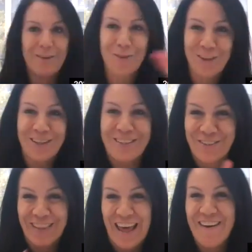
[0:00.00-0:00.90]
what you're
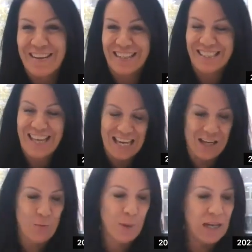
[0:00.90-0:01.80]
doing there in a
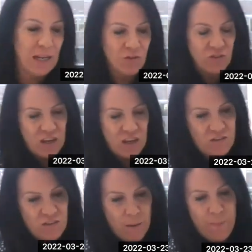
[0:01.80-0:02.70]
second, but let's just take a
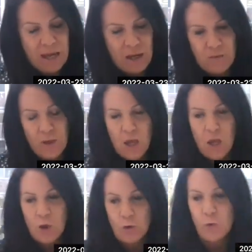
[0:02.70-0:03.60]
step back, and
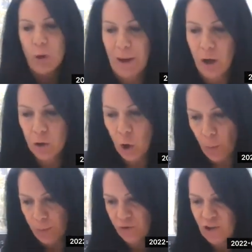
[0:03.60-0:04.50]
you talk about
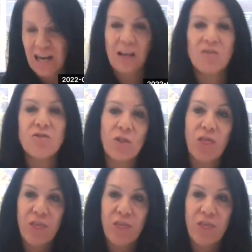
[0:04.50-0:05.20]
copper chelation